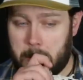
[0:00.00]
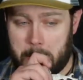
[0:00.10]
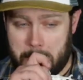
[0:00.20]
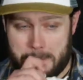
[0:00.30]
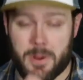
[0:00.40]

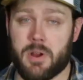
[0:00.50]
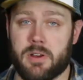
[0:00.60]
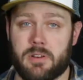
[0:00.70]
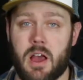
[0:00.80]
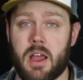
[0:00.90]

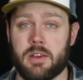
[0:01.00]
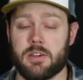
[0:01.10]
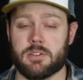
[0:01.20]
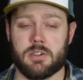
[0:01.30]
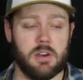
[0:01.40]
probably 9
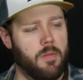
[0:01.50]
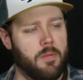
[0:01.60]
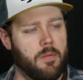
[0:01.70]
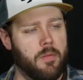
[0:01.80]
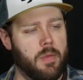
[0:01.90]
years now.
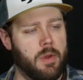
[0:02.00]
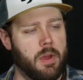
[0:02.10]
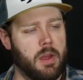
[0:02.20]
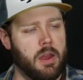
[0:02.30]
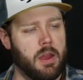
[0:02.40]

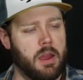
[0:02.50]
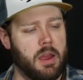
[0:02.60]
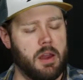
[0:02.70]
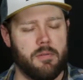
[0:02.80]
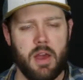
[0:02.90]

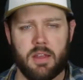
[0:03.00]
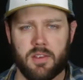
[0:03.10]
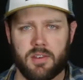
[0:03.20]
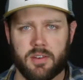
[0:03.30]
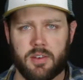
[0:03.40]
And I've had
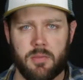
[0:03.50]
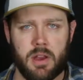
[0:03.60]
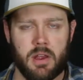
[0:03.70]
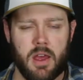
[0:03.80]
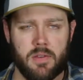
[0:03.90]
the 60
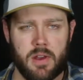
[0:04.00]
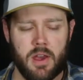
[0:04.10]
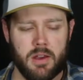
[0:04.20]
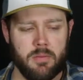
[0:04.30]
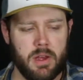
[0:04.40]
minute, had the
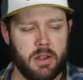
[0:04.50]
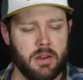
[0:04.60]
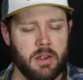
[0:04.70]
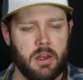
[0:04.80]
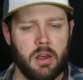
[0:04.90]
90
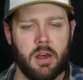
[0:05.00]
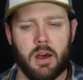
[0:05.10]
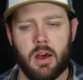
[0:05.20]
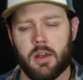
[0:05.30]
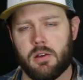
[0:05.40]
minute.
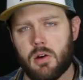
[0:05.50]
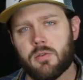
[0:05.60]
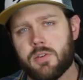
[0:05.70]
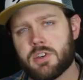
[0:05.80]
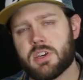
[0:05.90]

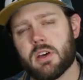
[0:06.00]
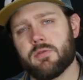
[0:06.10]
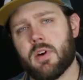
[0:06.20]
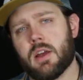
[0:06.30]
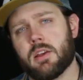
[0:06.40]
Dogfish Head
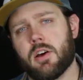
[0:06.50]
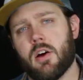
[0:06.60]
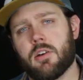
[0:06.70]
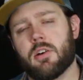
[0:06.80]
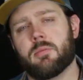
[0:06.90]
finally
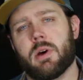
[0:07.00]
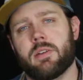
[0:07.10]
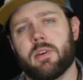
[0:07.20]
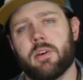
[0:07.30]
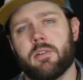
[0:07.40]
caught on in
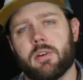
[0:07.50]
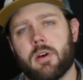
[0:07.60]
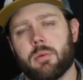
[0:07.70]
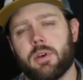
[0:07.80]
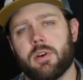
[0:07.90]
my town a
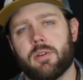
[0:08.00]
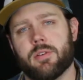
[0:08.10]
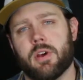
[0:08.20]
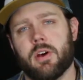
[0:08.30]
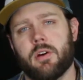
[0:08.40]
couple years
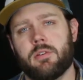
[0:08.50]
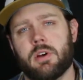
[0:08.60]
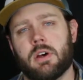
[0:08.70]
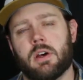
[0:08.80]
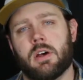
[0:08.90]
ago.
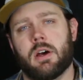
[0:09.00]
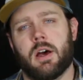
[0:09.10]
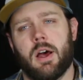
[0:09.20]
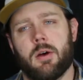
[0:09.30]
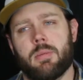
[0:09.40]

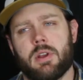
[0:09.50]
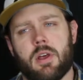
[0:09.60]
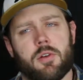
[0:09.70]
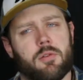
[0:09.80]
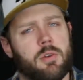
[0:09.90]
But
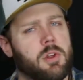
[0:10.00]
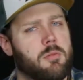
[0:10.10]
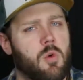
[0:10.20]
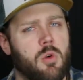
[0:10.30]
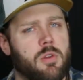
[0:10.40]
nothing really
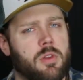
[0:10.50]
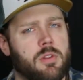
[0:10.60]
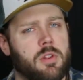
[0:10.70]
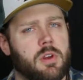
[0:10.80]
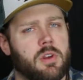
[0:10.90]
more
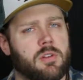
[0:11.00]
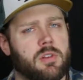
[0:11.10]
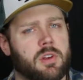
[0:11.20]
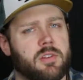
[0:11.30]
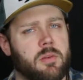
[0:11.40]
than the
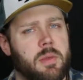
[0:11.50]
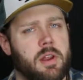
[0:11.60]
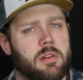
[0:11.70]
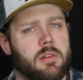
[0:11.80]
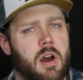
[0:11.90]

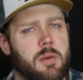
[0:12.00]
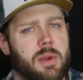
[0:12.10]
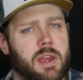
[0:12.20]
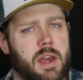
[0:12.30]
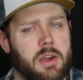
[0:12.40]
60-minute
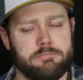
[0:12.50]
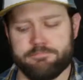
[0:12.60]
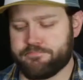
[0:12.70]
IPA.